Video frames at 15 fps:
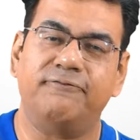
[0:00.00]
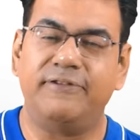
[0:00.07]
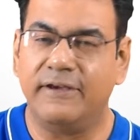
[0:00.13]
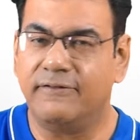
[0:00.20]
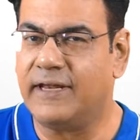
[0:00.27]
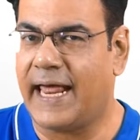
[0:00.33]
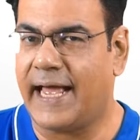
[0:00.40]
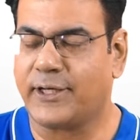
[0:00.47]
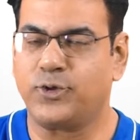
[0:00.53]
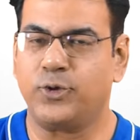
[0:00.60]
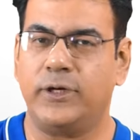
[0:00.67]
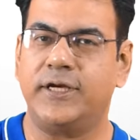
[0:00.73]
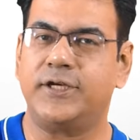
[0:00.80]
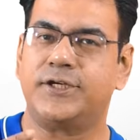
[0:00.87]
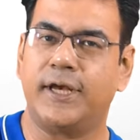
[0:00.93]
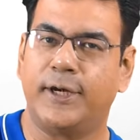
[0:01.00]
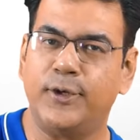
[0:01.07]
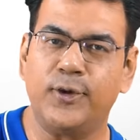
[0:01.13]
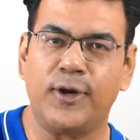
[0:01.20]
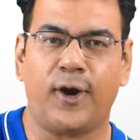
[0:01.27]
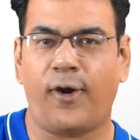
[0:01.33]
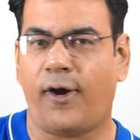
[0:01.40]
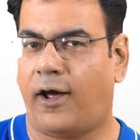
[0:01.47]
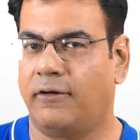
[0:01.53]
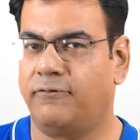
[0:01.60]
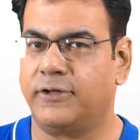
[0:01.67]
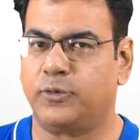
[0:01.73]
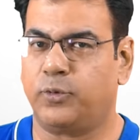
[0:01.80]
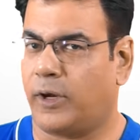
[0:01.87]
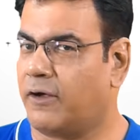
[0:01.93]
We will actually schedule a call
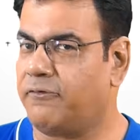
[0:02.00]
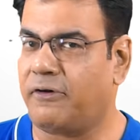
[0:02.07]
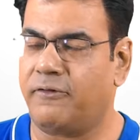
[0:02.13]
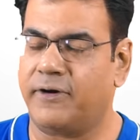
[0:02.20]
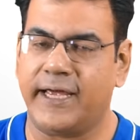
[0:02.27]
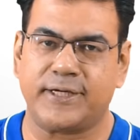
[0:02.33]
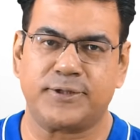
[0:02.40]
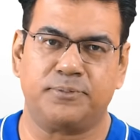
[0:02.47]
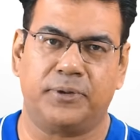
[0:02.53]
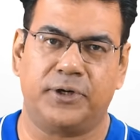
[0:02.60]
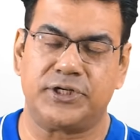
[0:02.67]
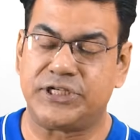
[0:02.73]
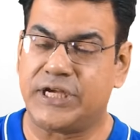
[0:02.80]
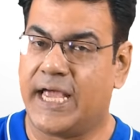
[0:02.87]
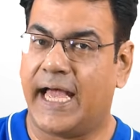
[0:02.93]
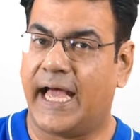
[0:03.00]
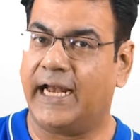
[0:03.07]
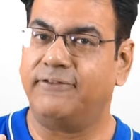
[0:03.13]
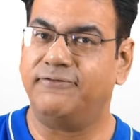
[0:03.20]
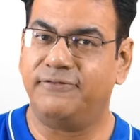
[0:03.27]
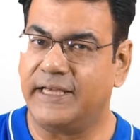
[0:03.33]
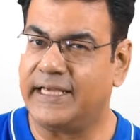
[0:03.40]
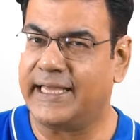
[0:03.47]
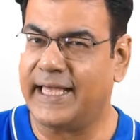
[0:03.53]
with one of our experts and we